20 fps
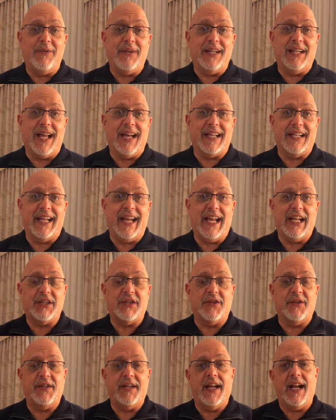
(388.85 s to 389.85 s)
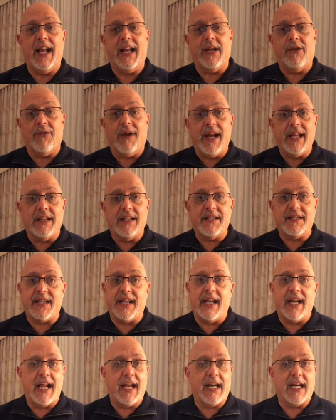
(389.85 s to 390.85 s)
we'd like an answer today, great, let's
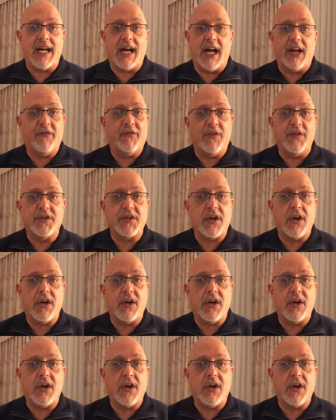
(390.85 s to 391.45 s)
get on a conference